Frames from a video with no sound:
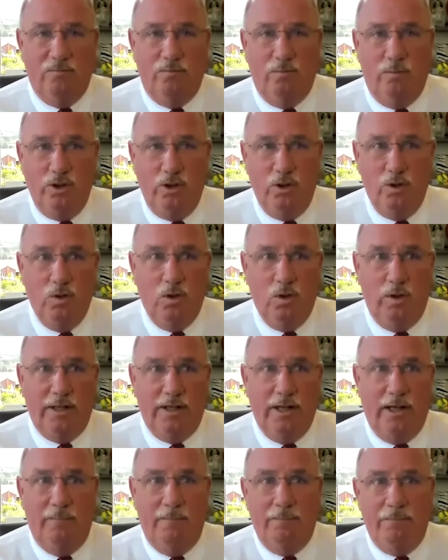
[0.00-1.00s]
When you look
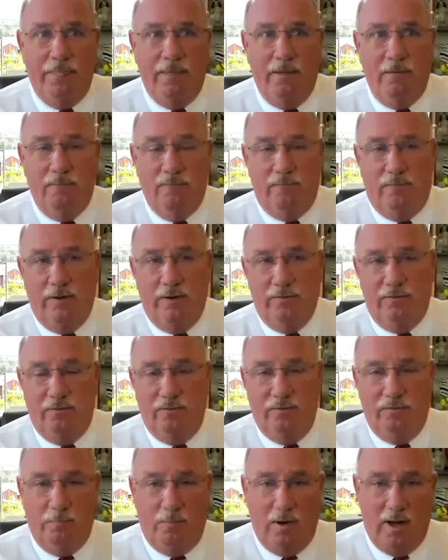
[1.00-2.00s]
at, for
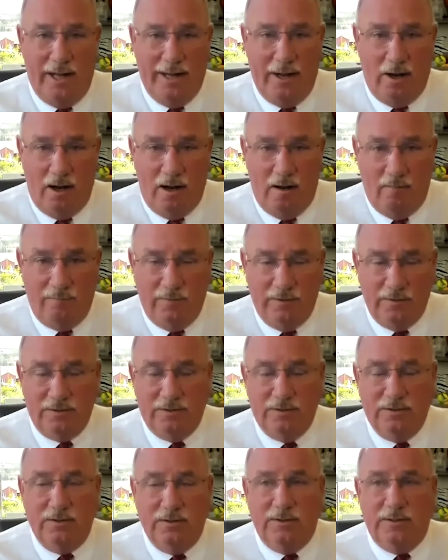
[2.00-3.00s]
instance, my office,
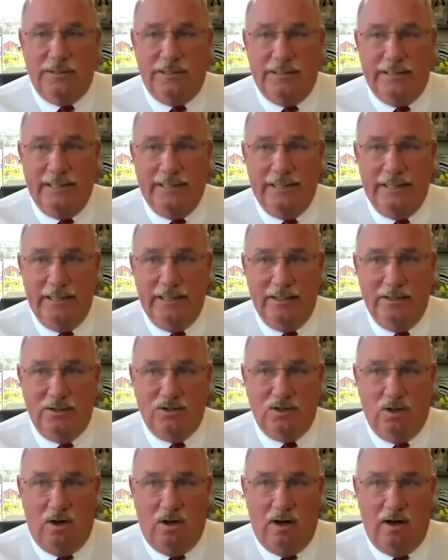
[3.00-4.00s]
in this
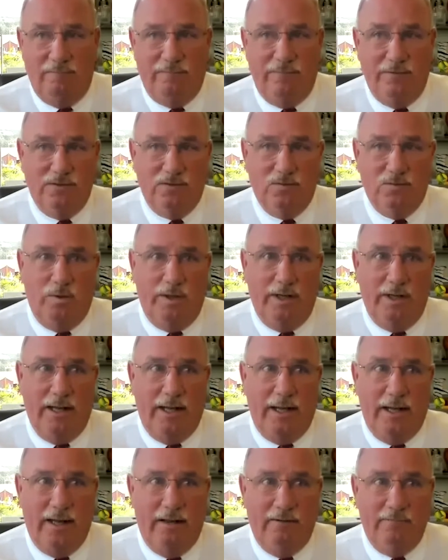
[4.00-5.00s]
office, we
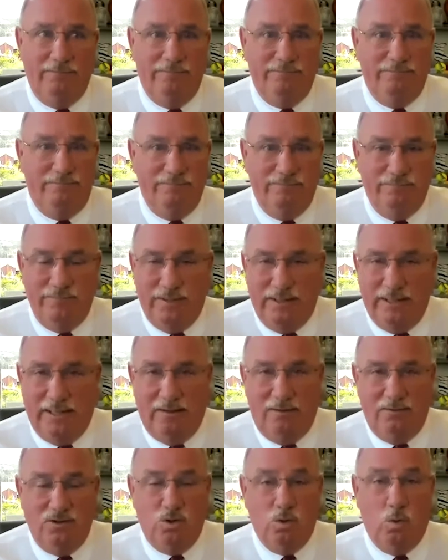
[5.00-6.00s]
have, I don't
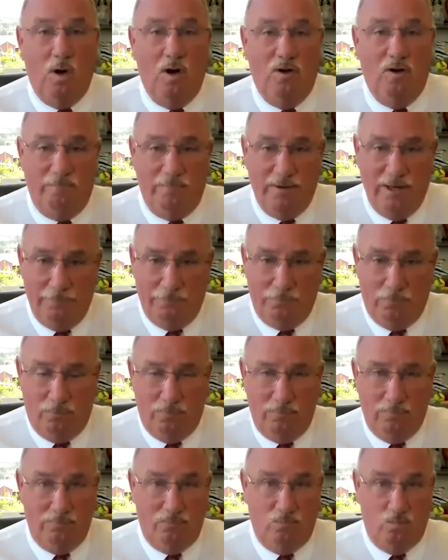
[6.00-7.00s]
know, 12 people
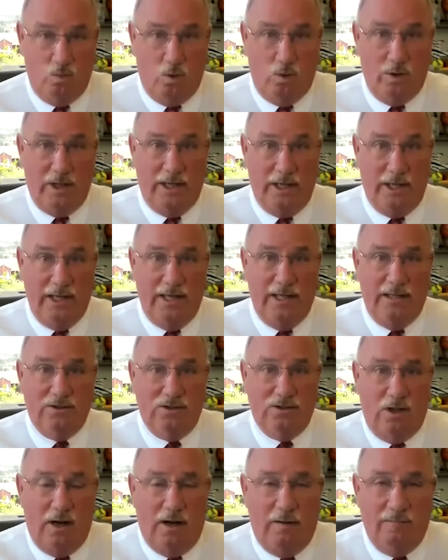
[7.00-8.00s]
working in this
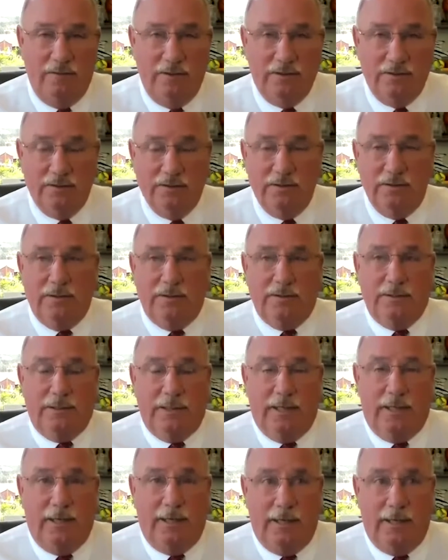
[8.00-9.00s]
office.
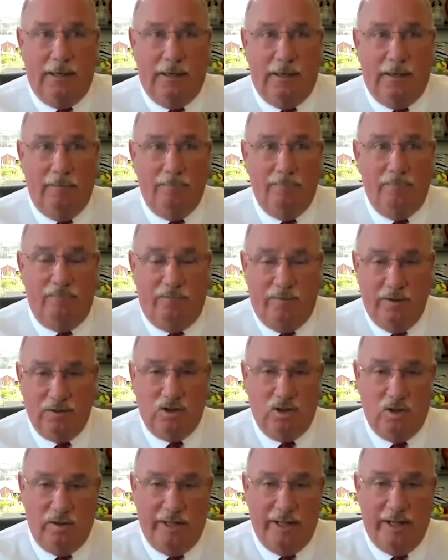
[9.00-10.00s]

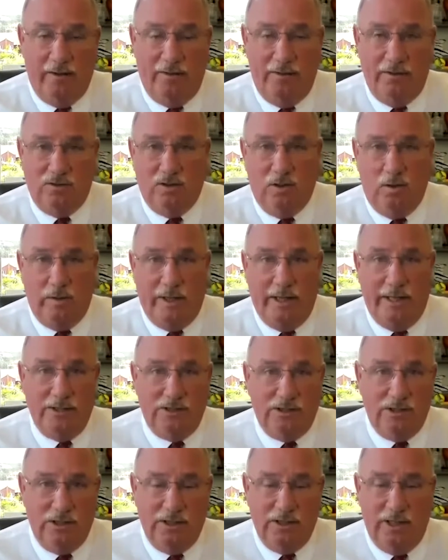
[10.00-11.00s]
Physically out of this
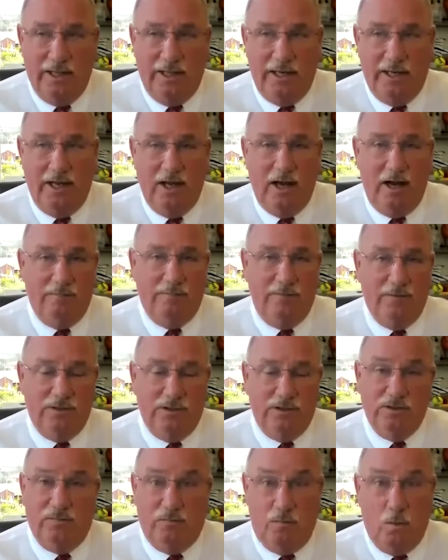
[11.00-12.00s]
location, and the office
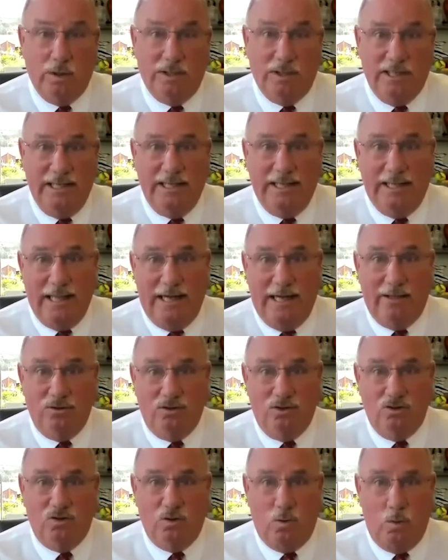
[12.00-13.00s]
is
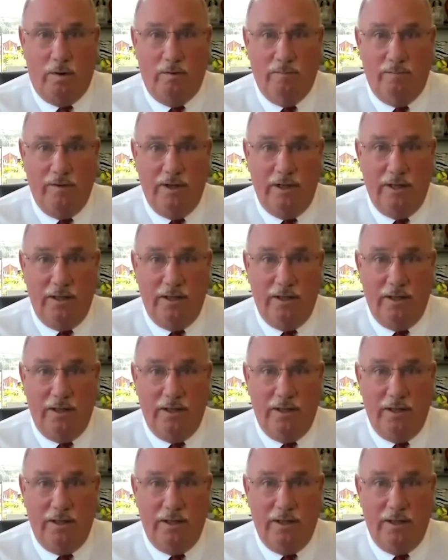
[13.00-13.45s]
14,000 square feet.